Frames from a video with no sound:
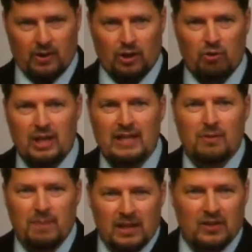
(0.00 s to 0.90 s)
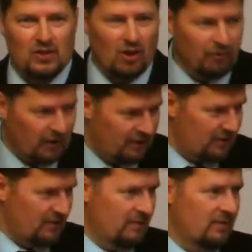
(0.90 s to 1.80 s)
you need to be a servant.
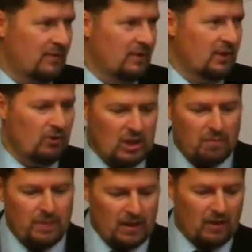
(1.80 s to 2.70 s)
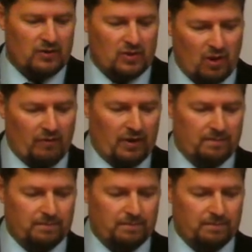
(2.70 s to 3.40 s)
You need to be their servant.